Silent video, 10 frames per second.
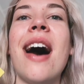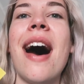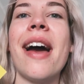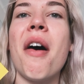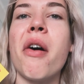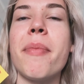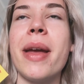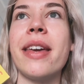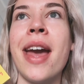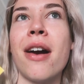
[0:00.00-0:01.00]
Kai, our
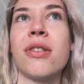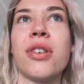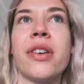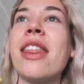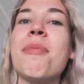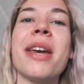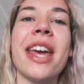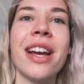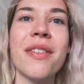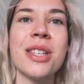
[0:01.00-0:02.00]
main character, at the
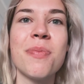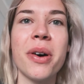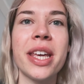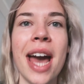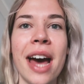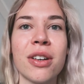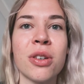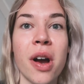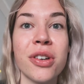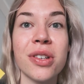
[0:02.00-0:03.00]
beginning of this book, he had a
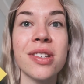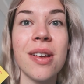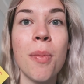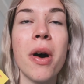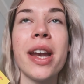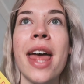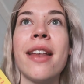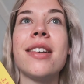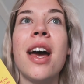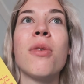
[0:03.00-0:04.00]
crush on someone,
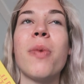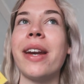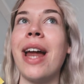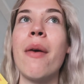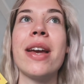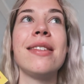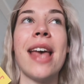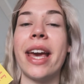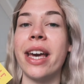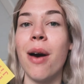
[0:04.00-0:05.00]
and right now he's
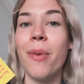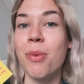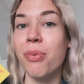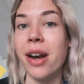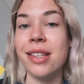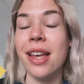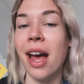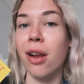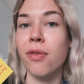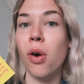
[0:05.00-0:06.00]
hanging out with Bryson
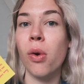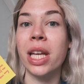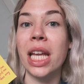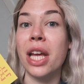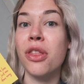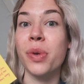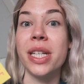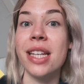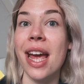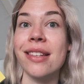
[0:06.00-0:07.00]
Keller for only like
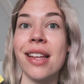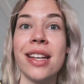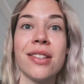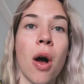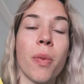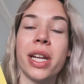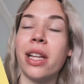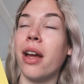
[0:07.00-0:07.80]
3 days, and he's already